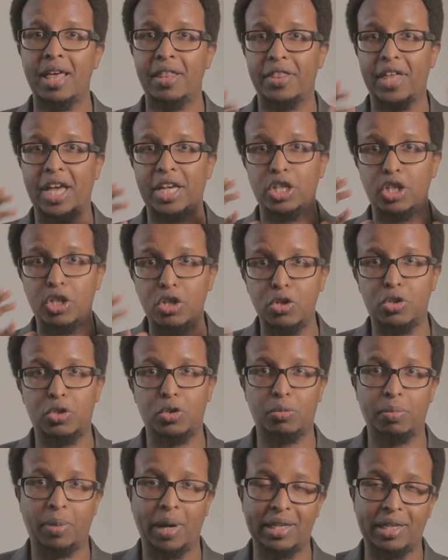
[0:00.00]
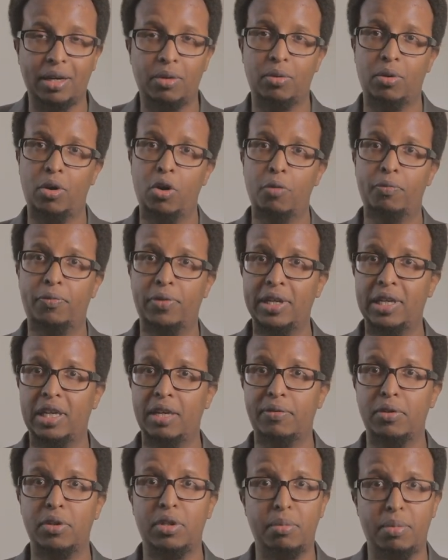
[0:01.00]
that you should buy that will hopefully
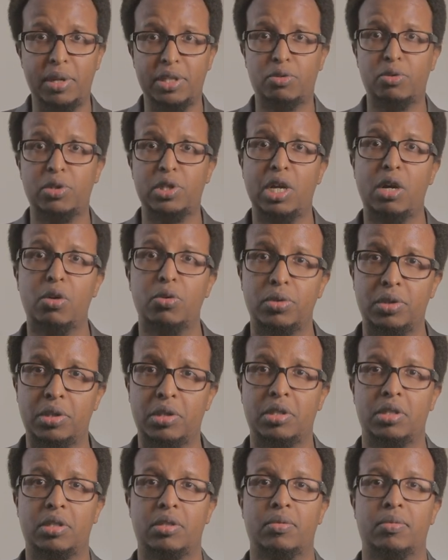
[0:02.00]
give you the best results.